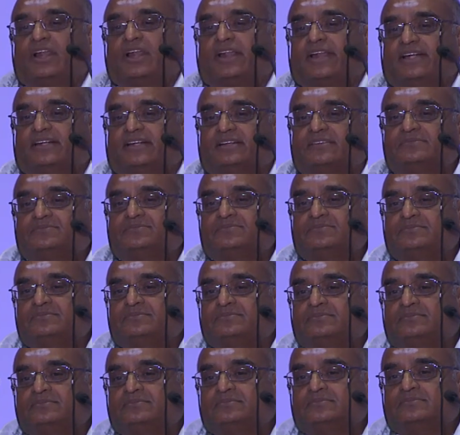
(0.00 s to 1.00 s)
rate.
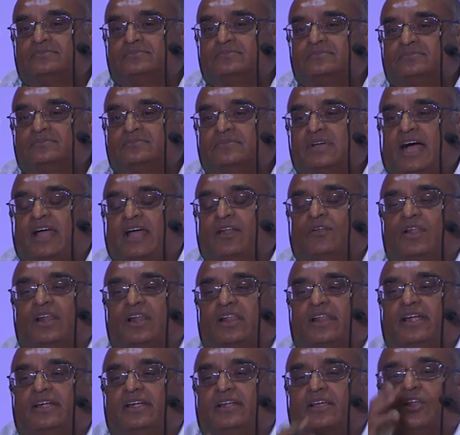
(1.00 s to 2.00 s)
Annual
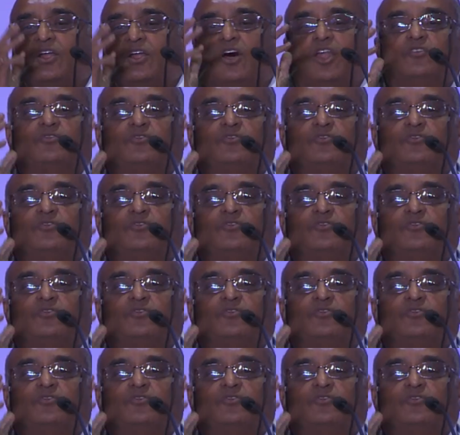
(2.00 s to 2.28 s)
rate are all